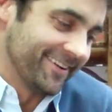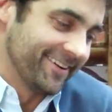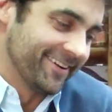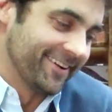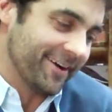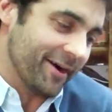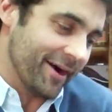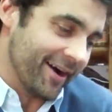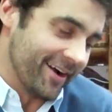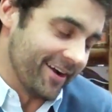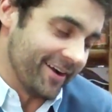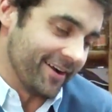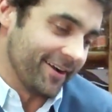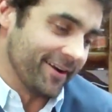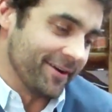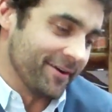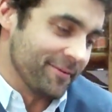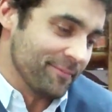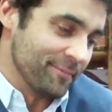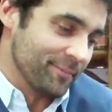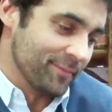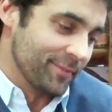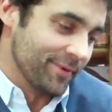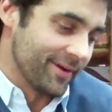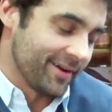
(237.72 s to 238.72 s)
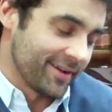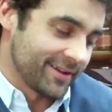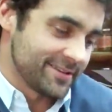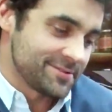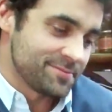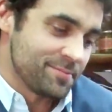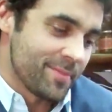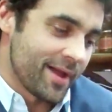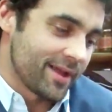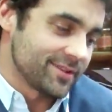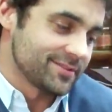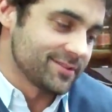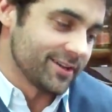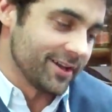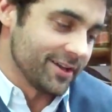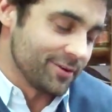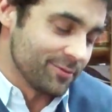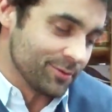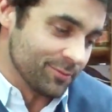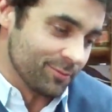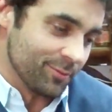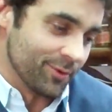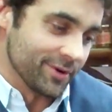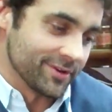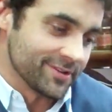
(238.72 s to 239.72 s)
I guess Matt Dyke
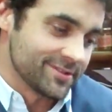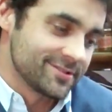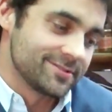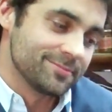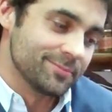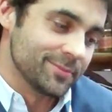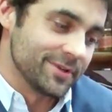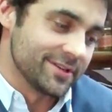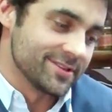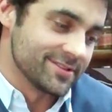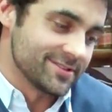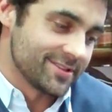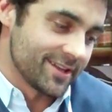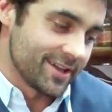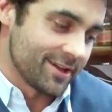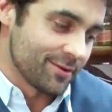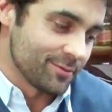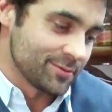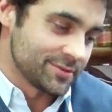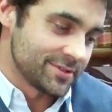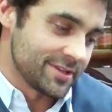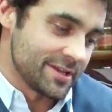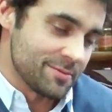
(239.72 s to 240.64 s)
would want me to say it was